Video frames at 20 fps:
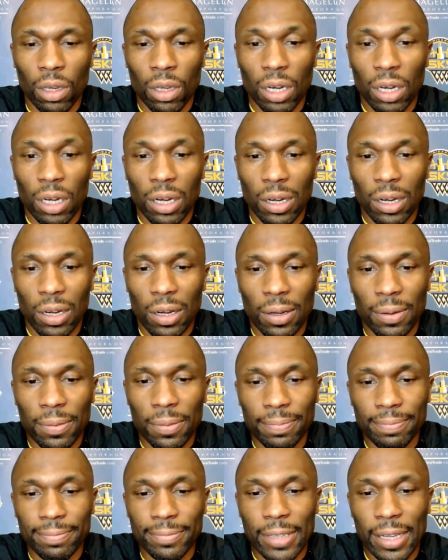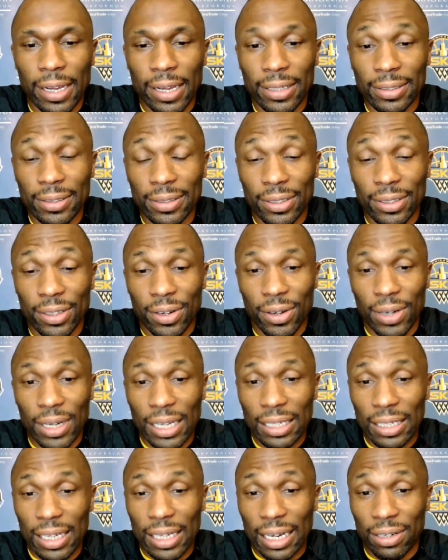I
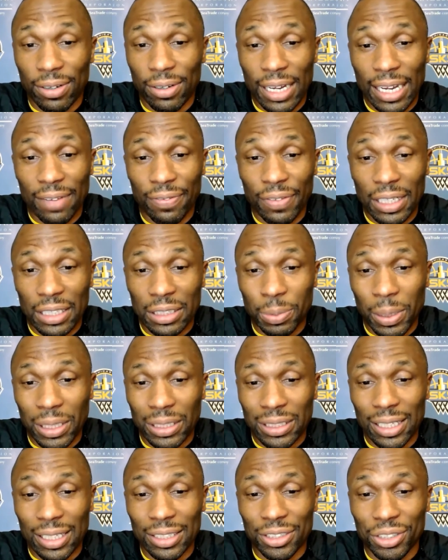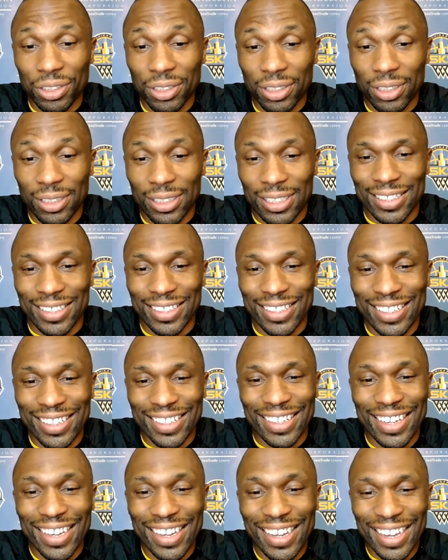don't have expectations.
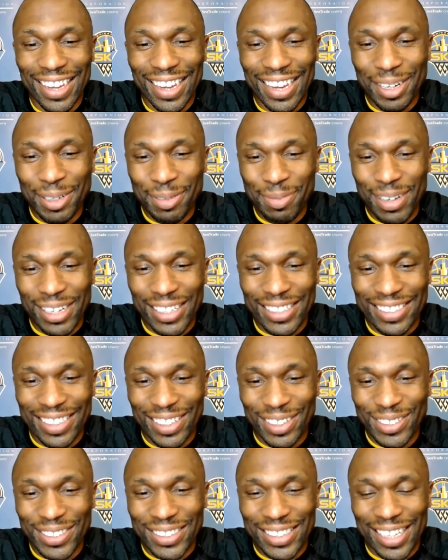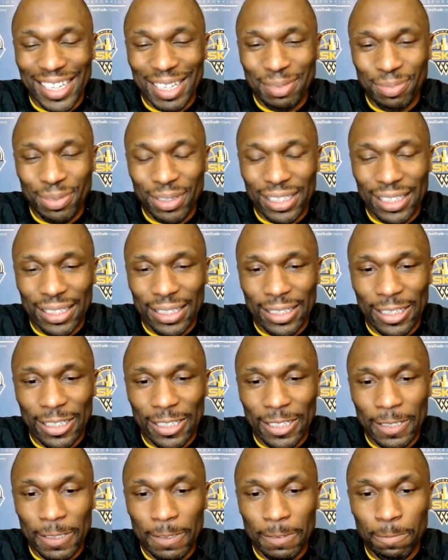Everybody knows that, but
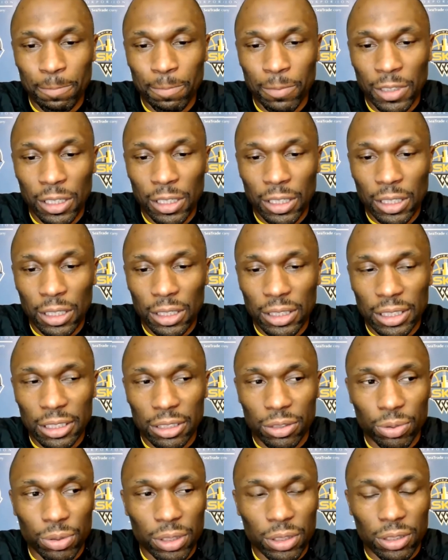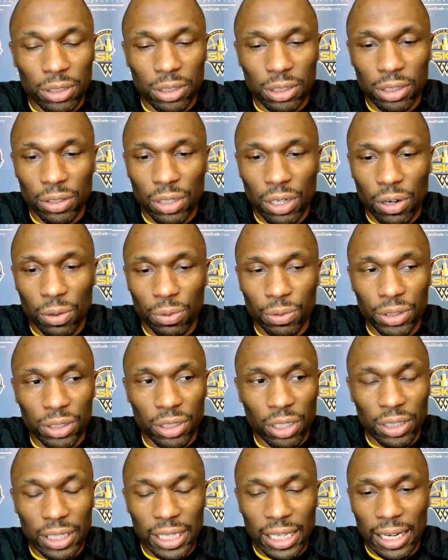this was, you know, a
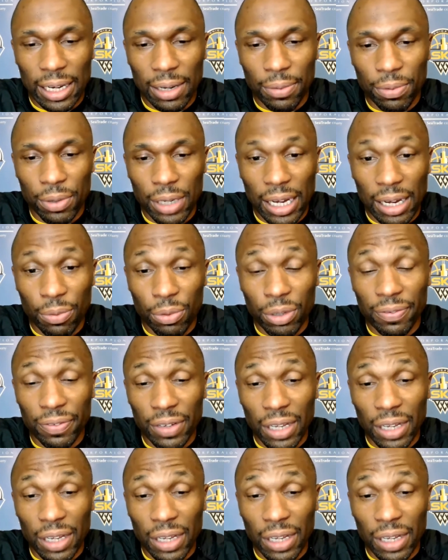result that I would have